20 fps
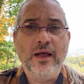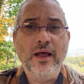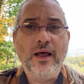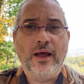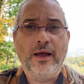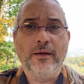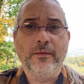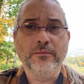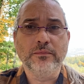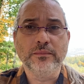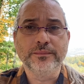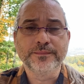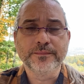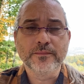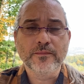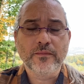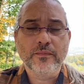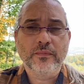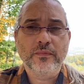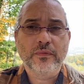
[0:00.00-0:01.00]

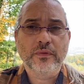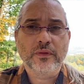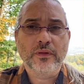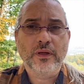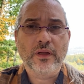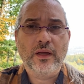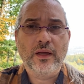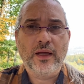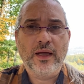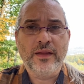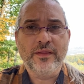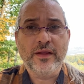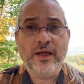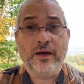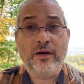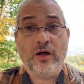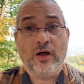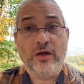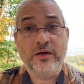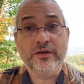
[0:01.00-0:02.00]
And
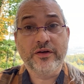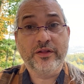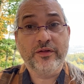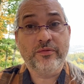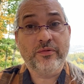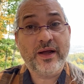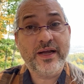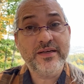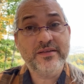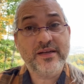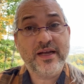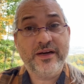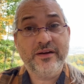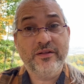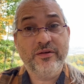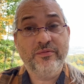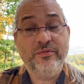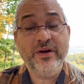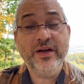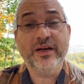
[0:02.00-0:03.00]
then onto the right side of
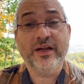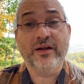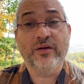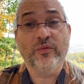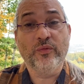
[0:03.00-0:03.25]
the reading,